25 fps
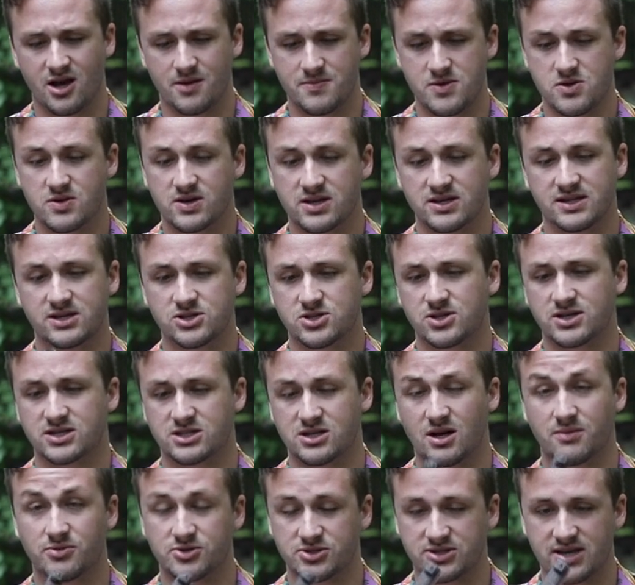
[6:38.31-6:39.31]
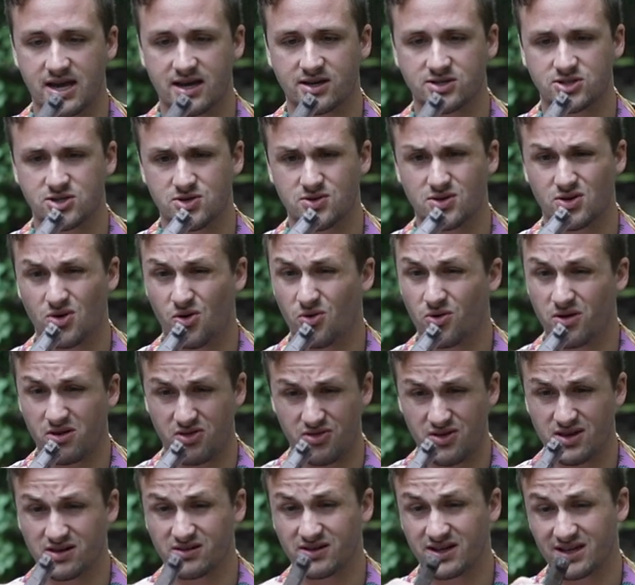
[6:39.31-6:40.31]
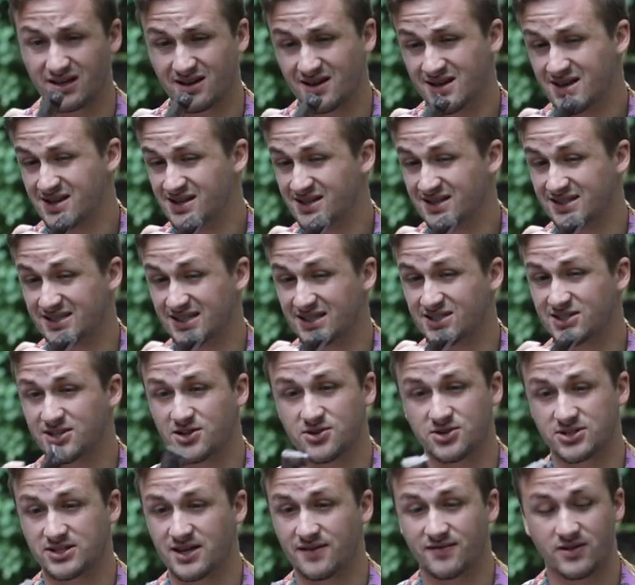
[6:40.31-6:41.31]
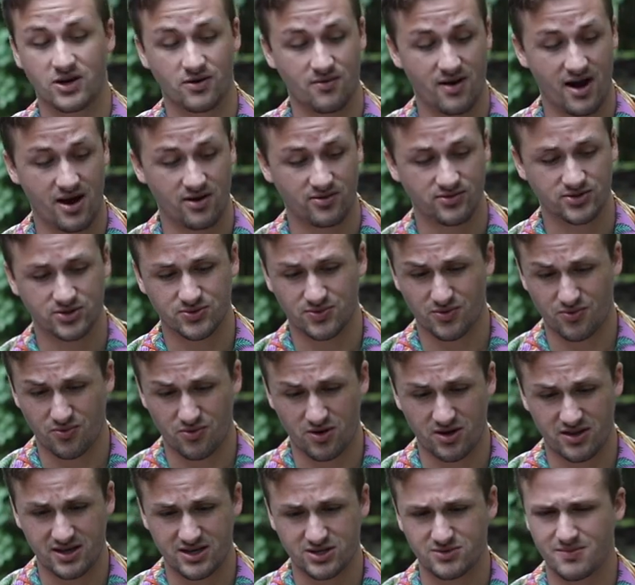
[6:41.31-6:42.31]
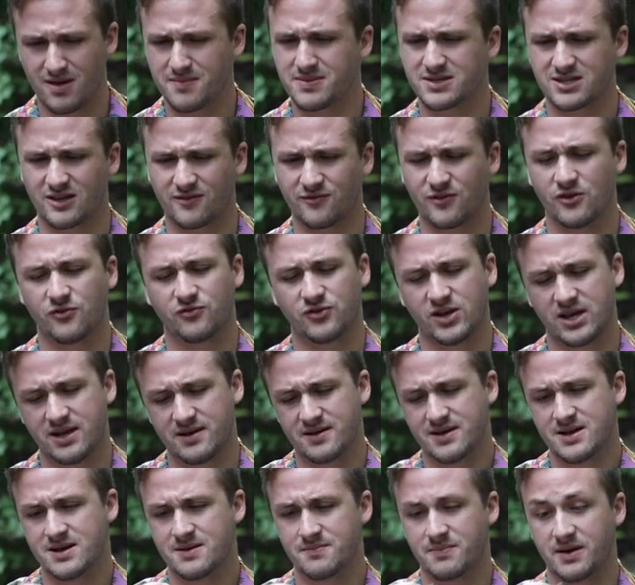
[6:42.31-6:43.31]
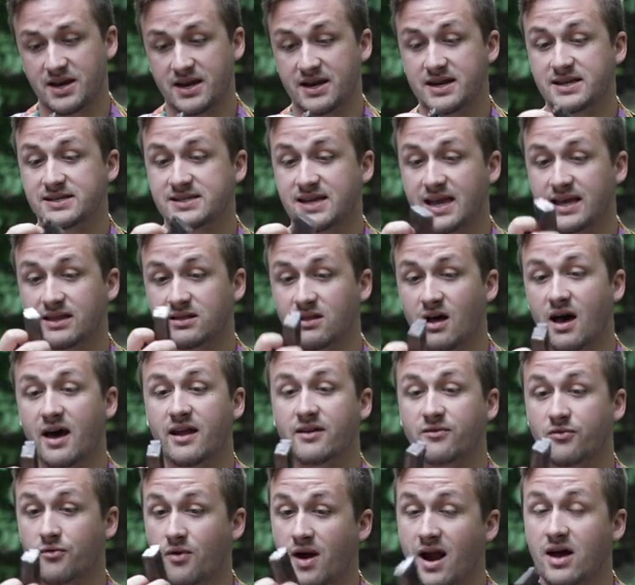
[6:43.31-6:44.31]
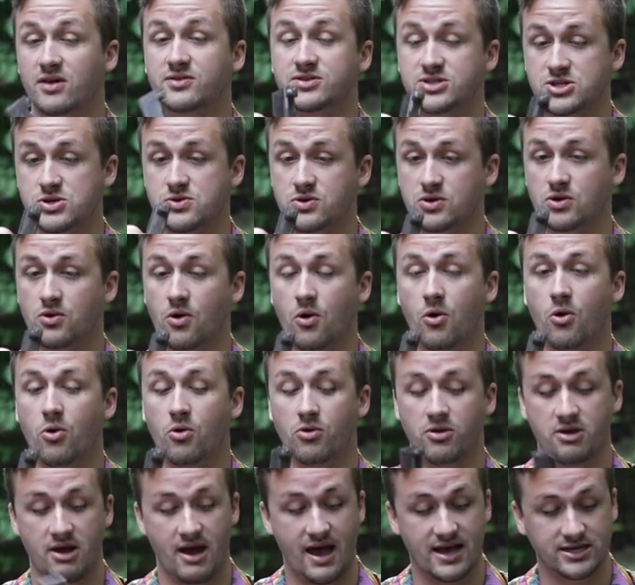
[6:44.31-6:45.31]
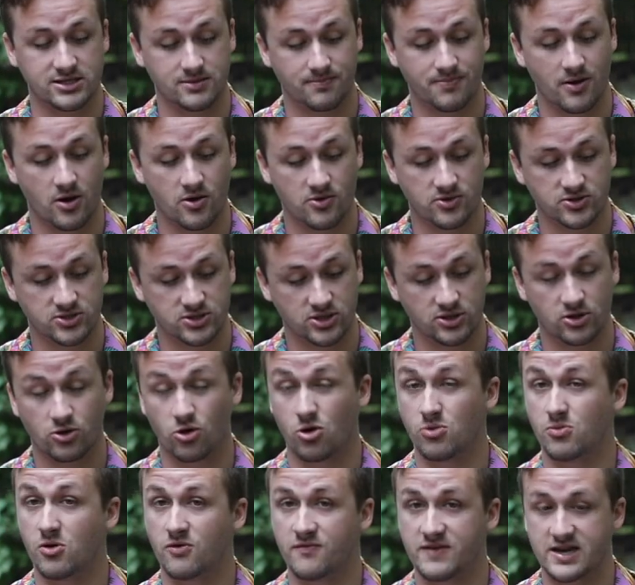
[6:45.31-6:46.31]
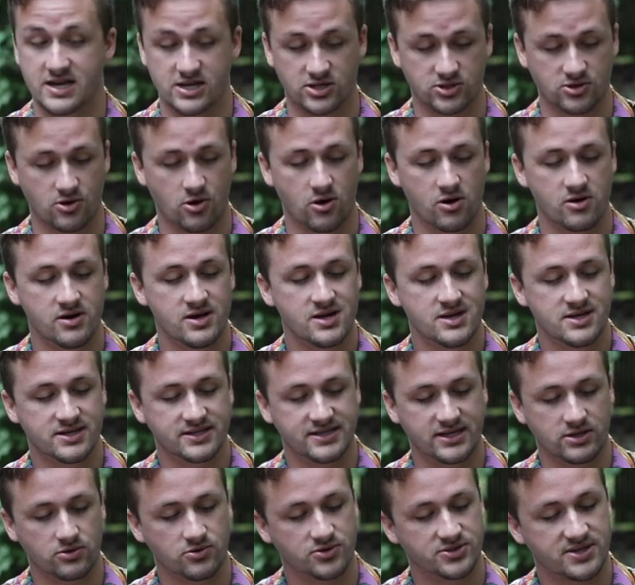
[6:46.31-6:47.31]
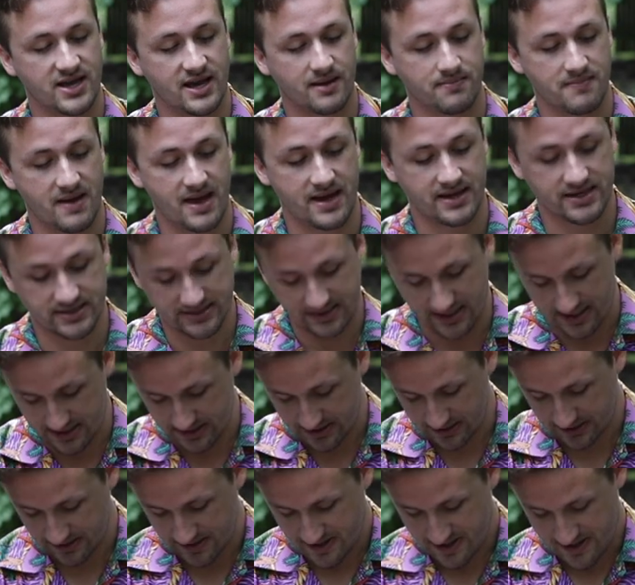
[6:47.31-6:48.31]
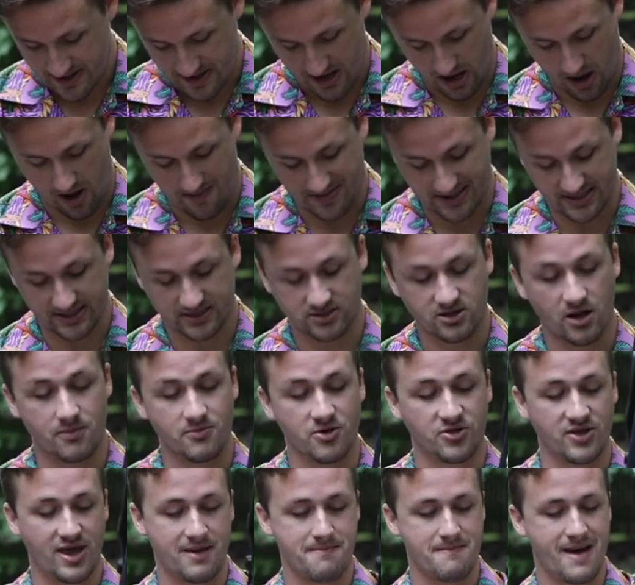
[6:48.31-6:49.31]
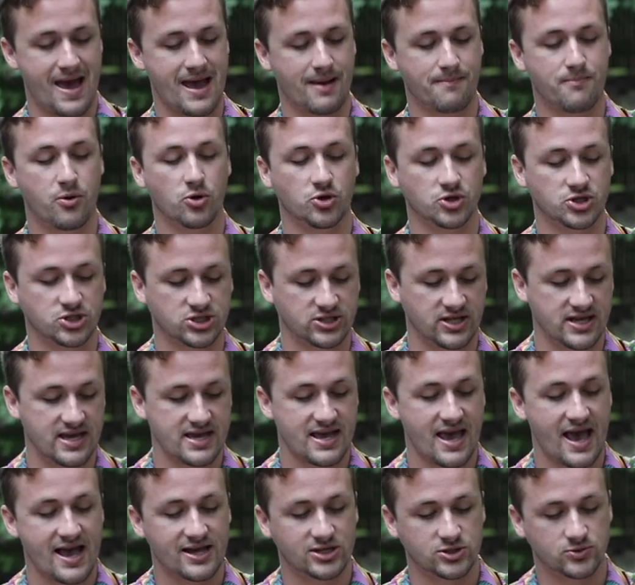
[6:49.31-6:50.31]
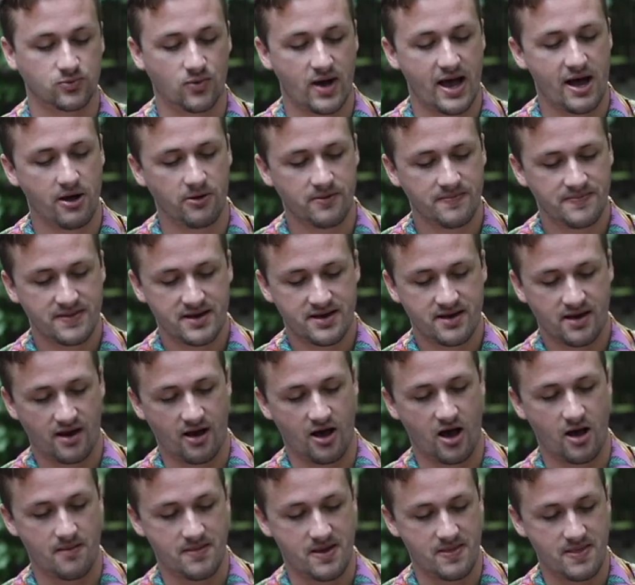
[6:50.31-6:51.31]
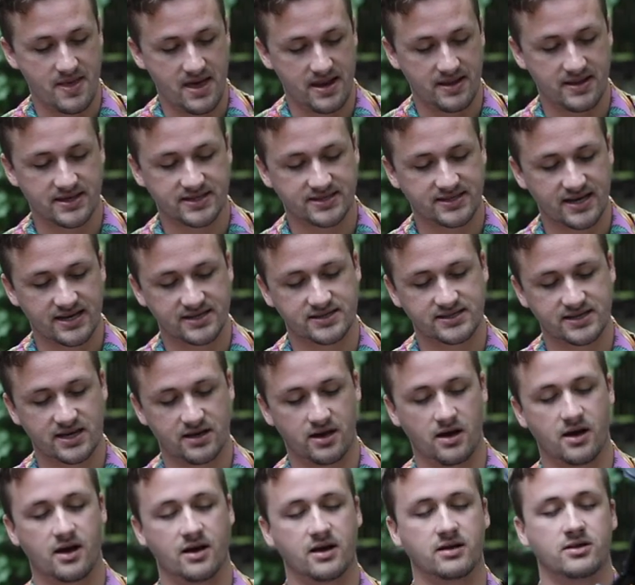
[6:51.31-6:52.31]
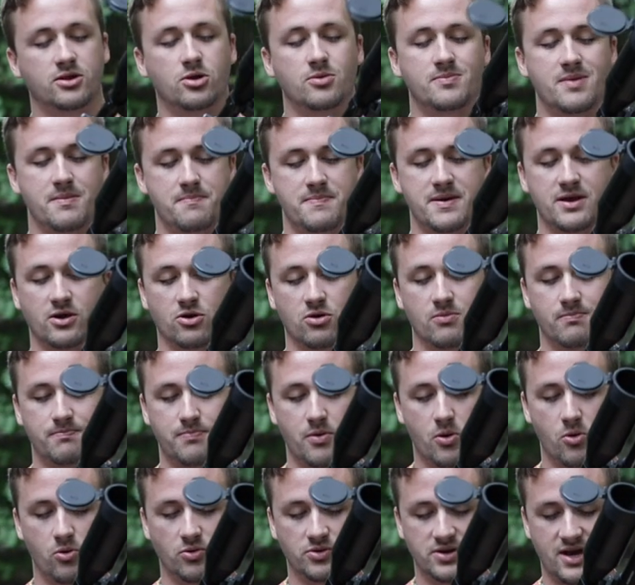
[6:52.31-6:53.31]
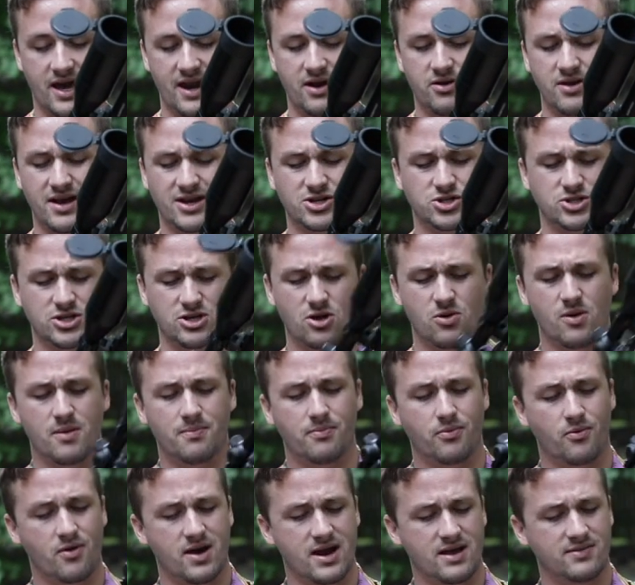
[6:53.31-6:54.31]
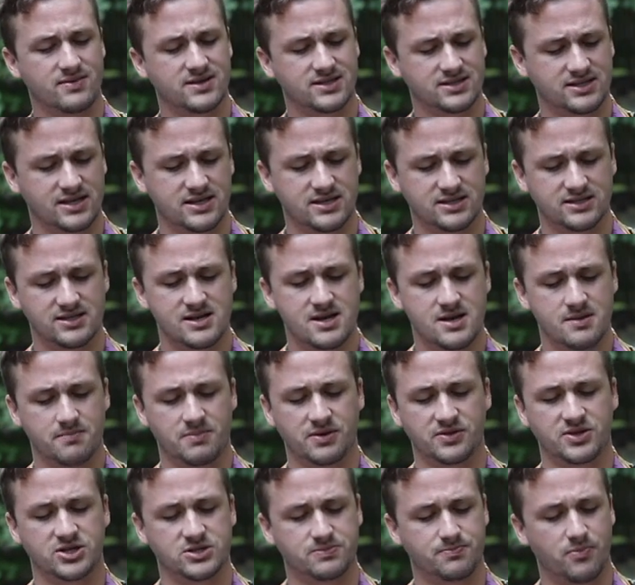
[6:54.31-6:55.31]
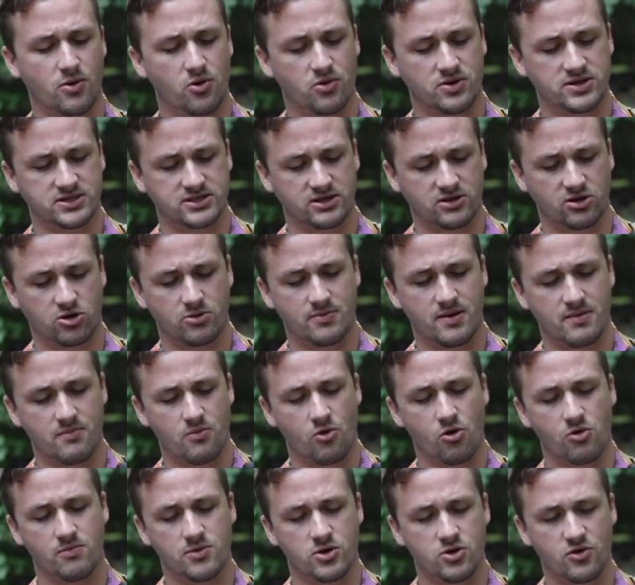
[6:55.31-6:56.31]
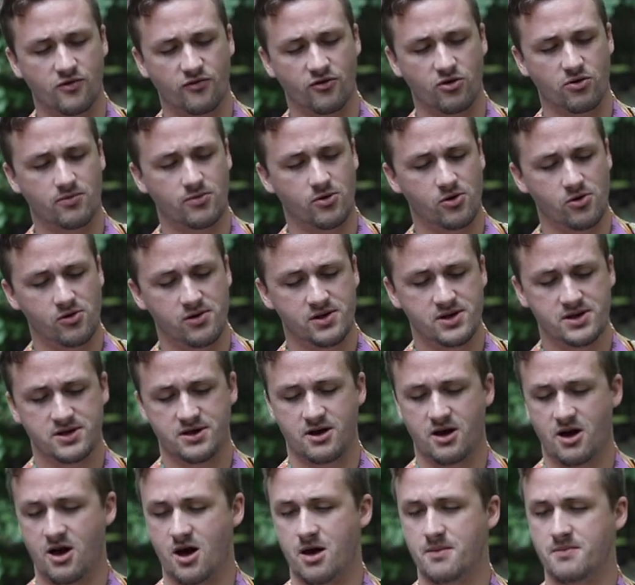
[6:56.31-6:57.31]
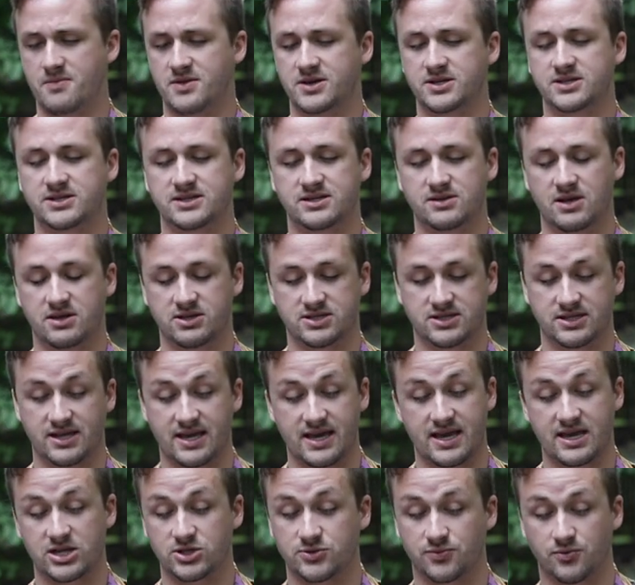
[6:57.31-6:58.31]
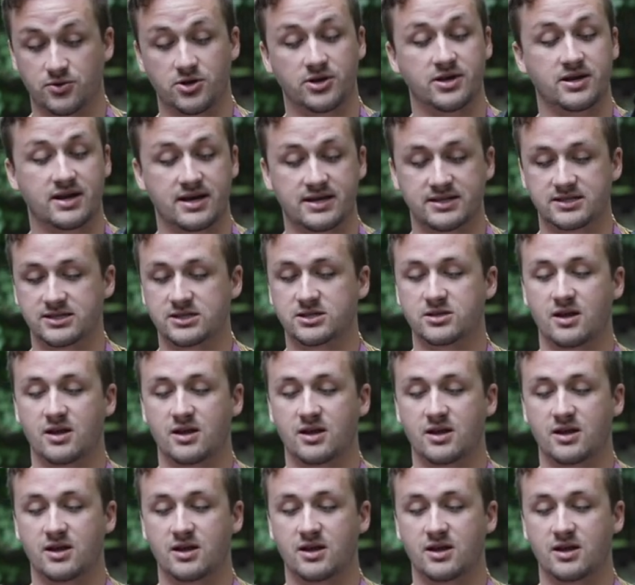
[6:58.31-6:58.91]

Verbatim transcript: These are like double stacks, so you can hold I think like 60 or 70 rounds with one of these, maybe it's like 50, but it is a lot of rounds that you can hold as opposed to the normal VSR single stack magazines. It does come with a Magpul sling as well, and then this has a little bit bigger bolt. I don't actually know what brand this is, but this bolt is a little bit more maneuverable. This sling is really nice.